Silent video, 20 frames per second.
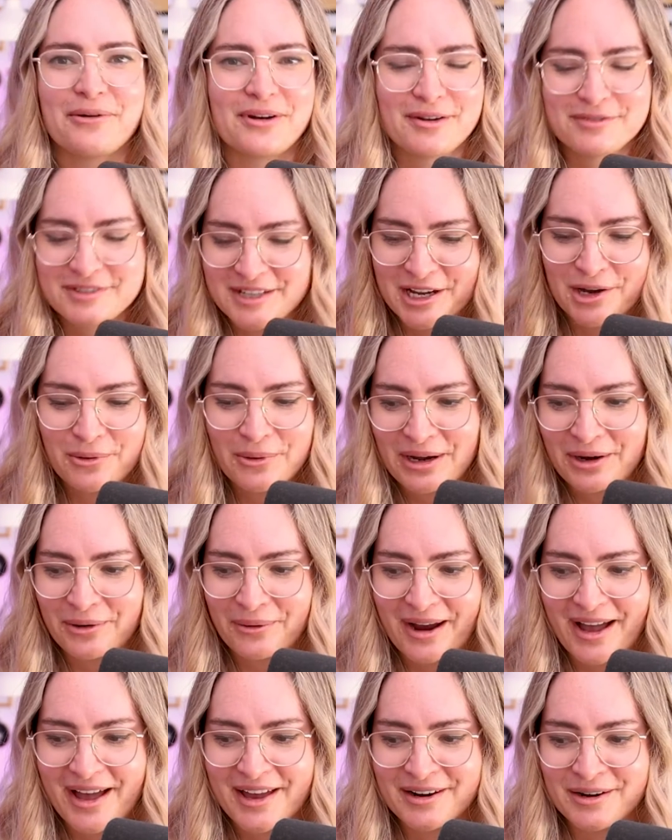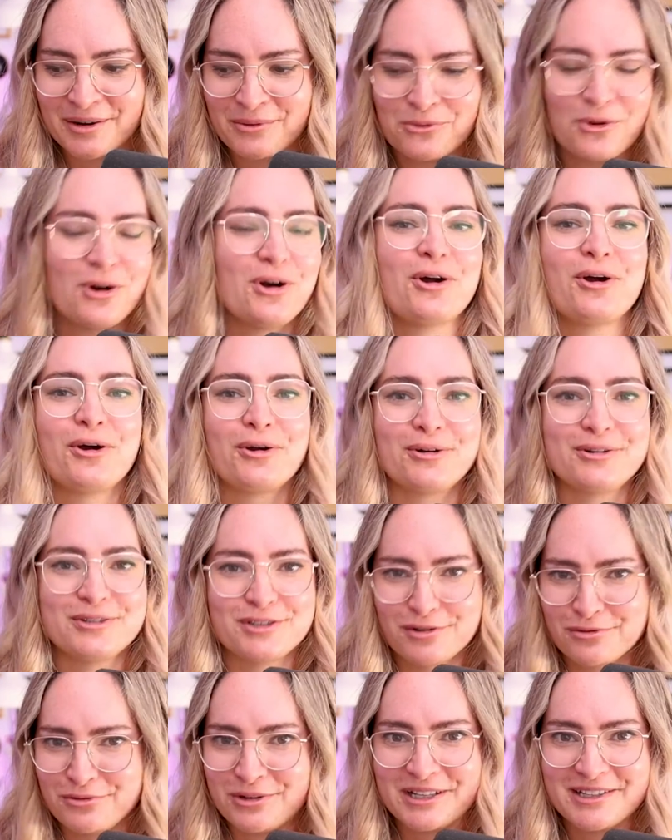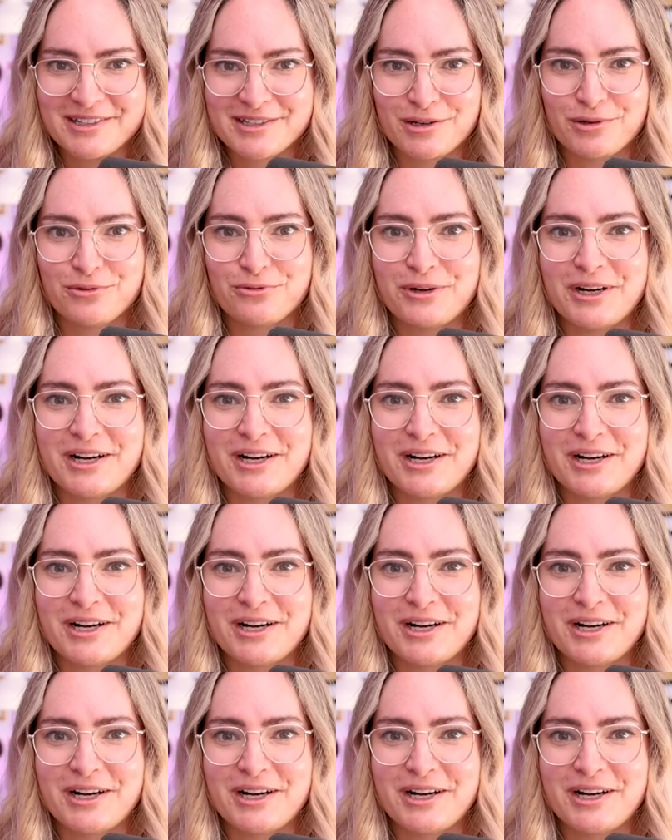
I would love to hear where you're at and what hurdles you've hit so